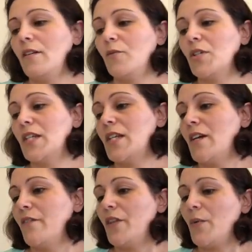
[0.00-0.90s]
I wanted to
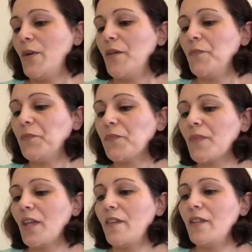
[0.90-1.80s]
have that one.
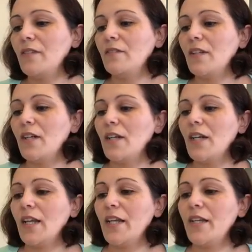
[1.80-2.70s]
And then
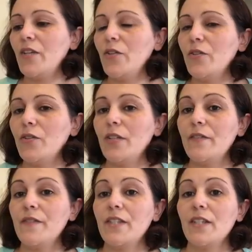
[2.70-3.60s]
a lady who
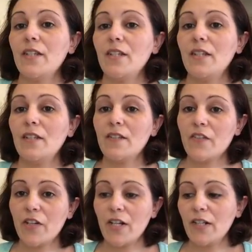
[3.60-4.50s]
lives in
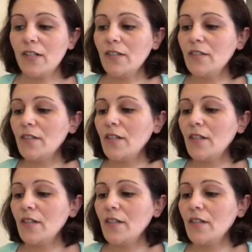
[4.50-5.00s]
Australia